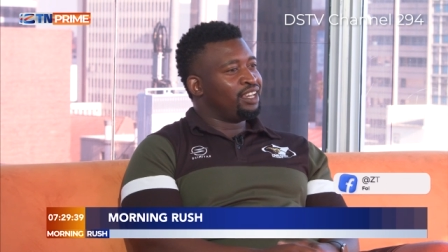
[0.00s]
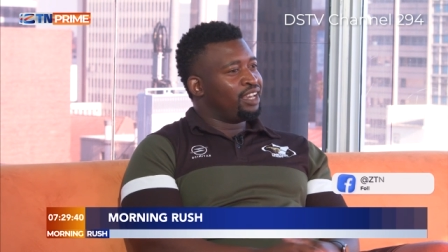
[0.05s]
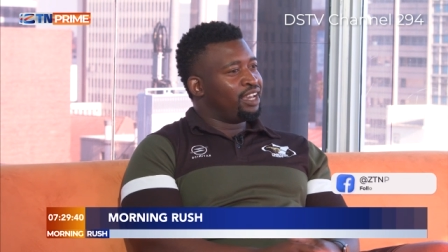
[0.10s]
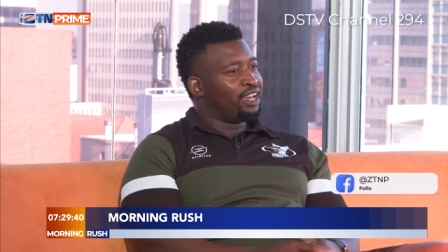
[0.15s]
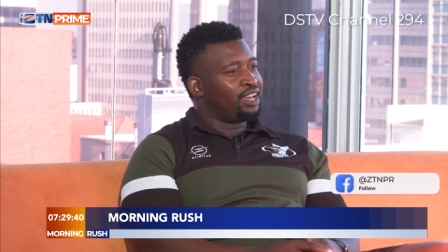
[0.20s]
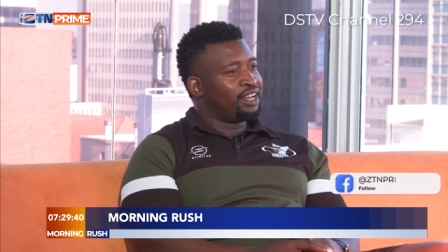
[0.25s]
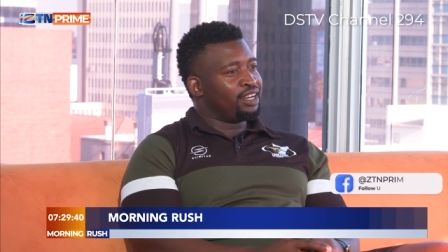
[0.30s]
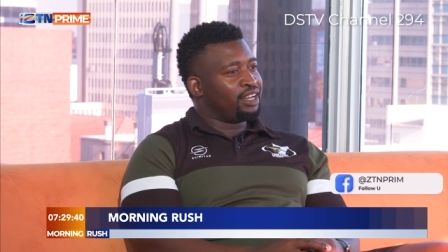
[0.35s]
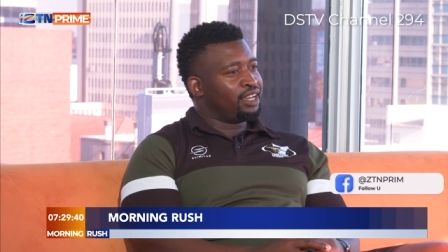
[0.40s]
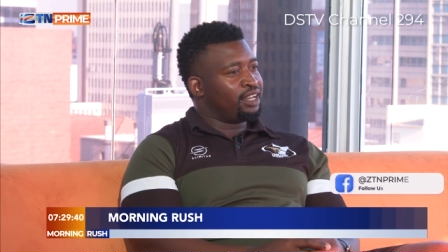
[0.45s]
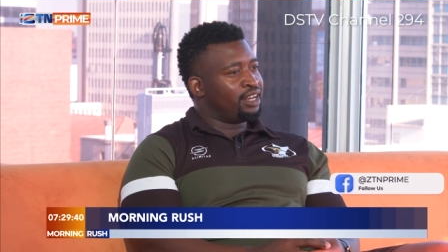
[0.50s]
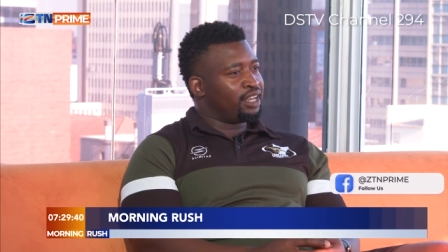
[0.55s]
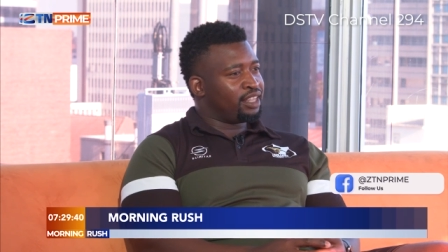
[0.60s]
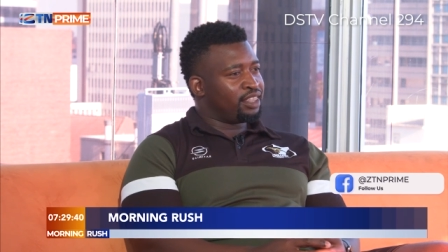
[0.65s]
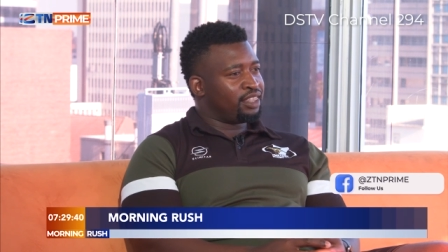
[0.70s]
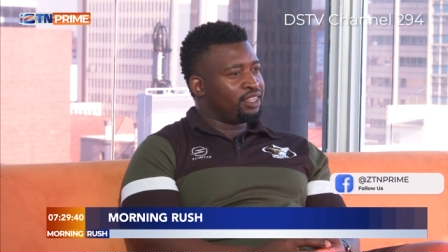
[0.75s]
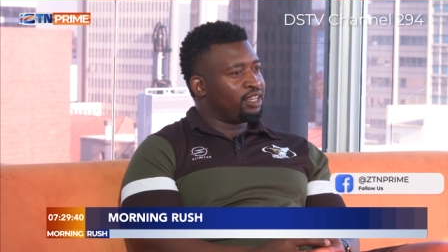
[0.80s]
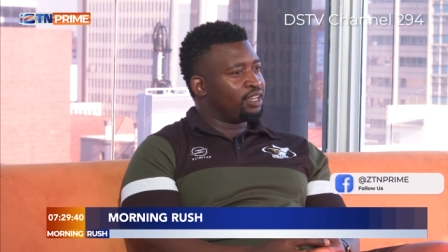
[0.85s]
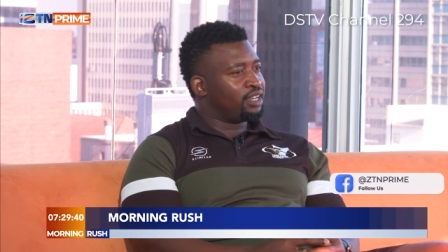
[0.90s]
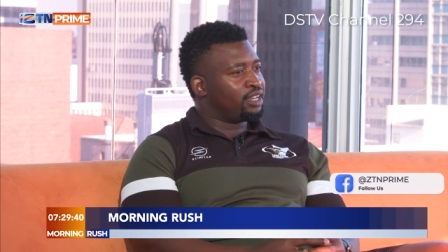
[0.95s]
And, and I
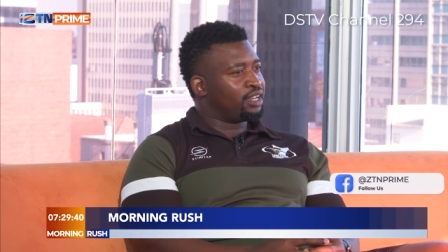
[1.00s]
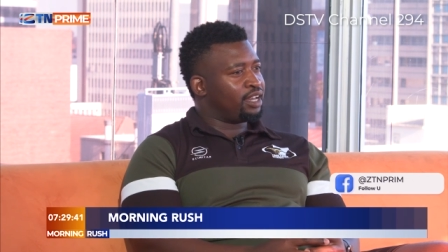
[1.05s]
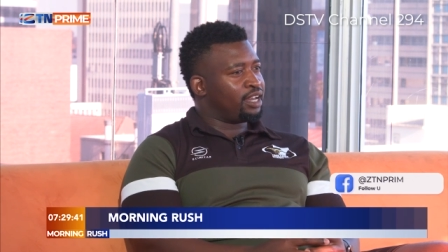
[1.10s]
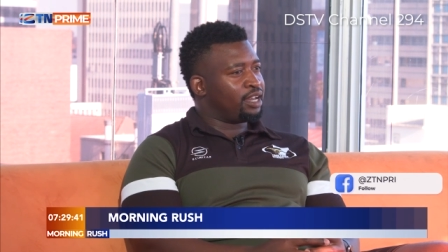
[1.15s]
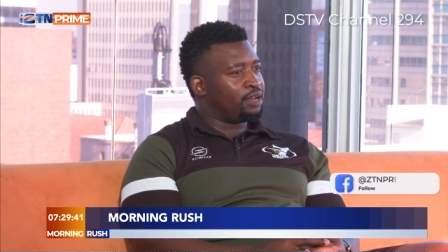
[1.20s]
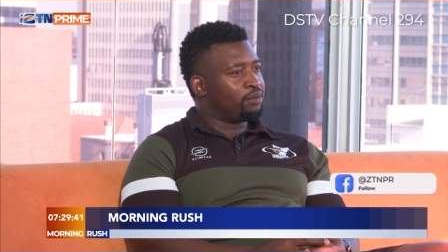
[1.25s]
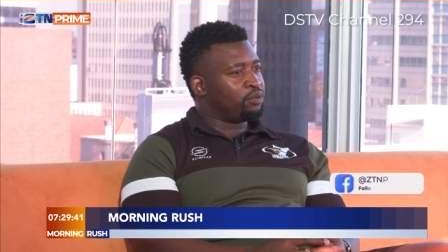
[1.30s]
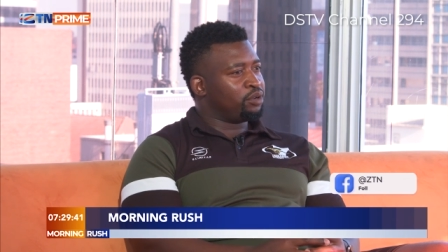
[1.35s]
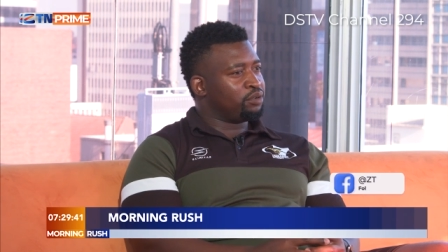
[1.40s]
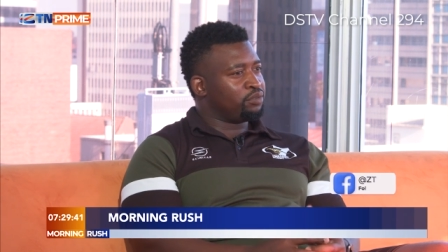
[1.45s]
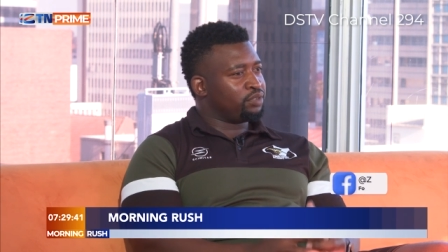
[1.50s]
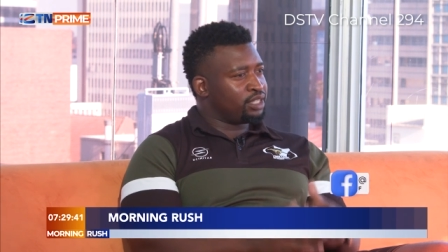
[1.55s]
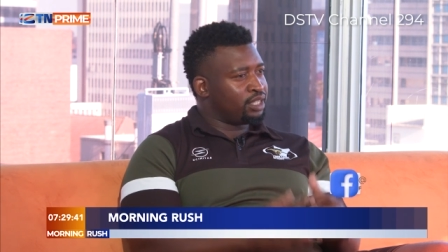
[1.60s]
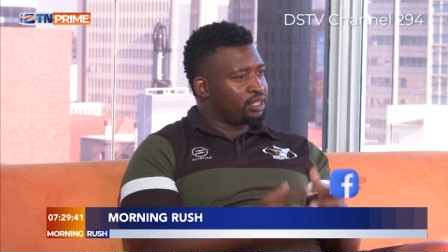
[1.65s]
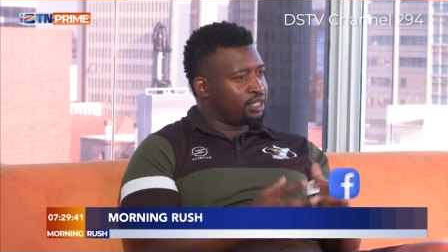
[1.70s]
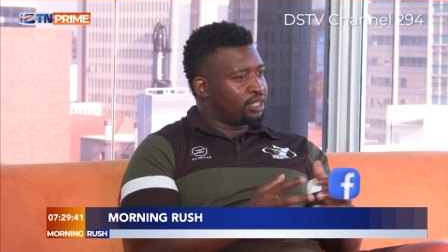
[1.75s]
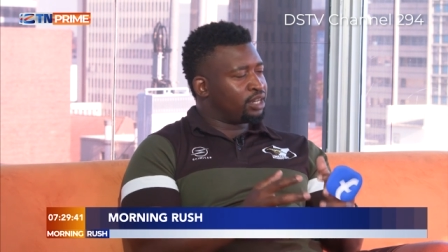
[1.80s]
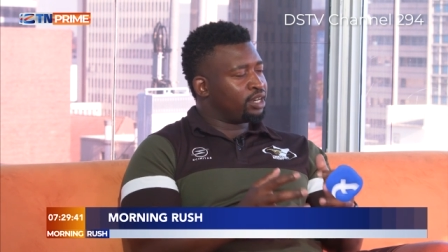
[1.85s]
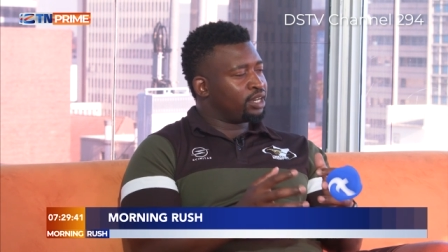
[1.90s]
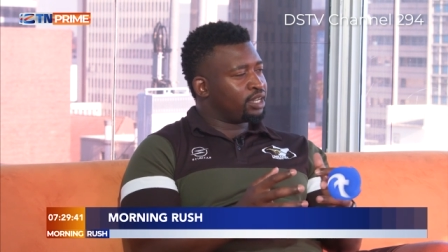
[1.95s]
think um, obviously
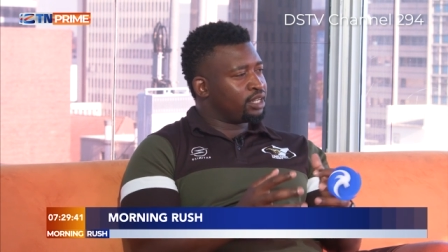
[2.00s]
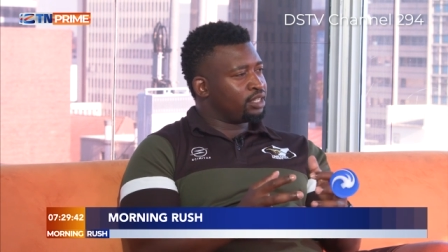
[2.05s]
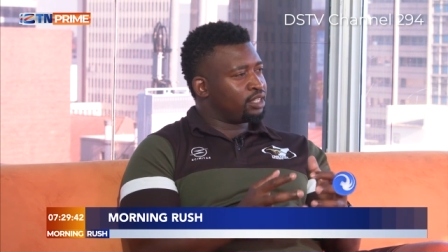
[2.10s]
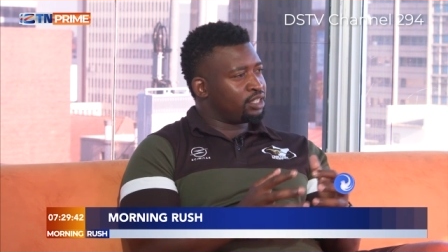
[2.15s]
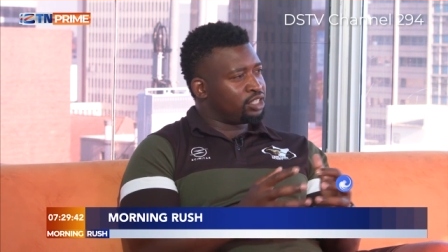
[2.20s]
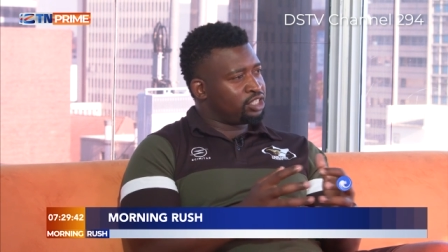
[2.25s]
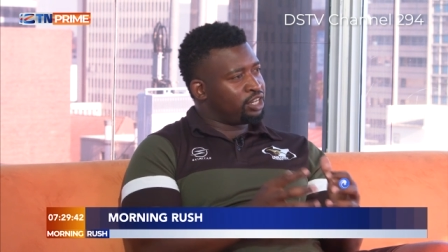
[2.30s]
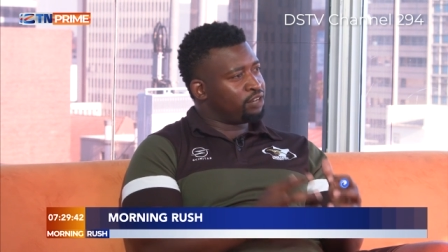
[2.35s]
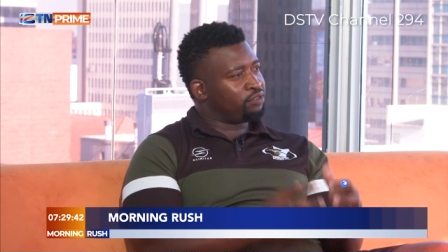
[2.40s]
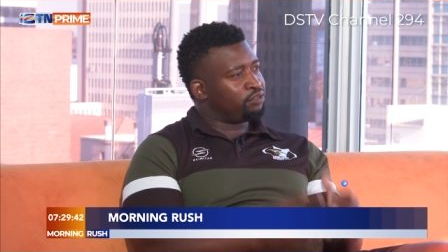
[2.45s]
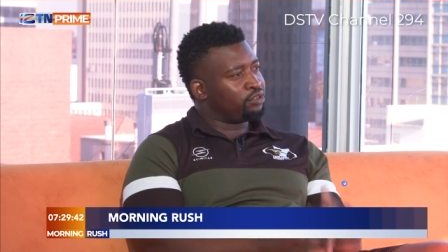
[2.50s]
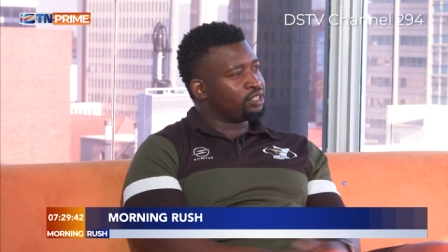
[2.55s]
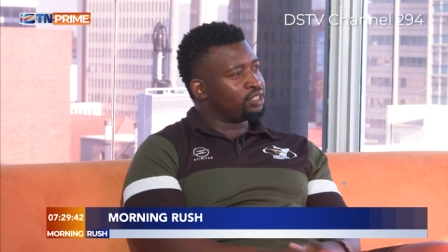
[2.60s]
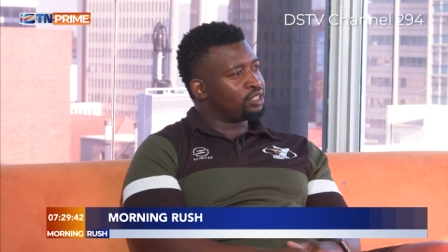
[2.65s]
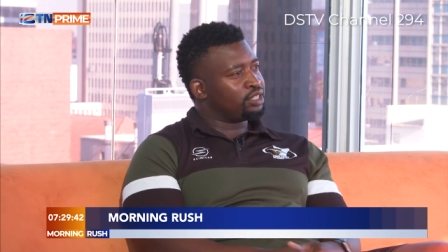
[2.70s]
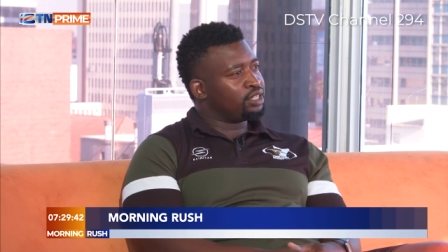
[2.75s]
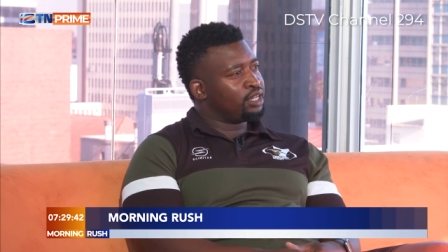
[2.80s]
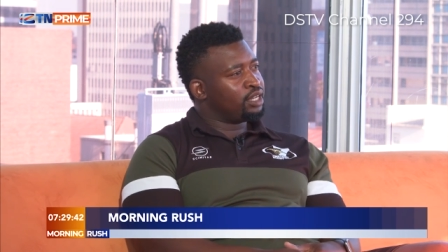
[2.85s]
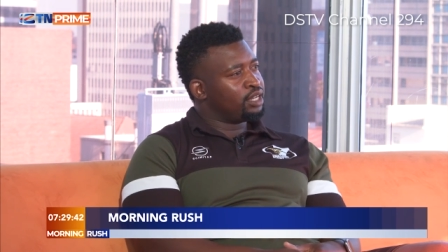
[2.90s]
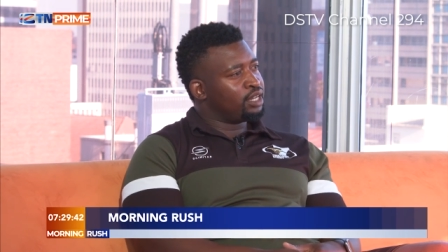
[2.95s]
the cricket, the
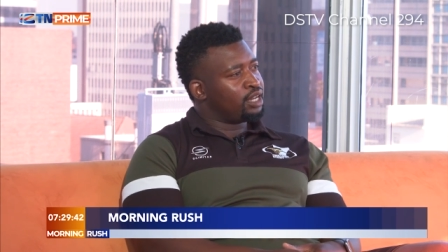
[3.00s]
chevrons,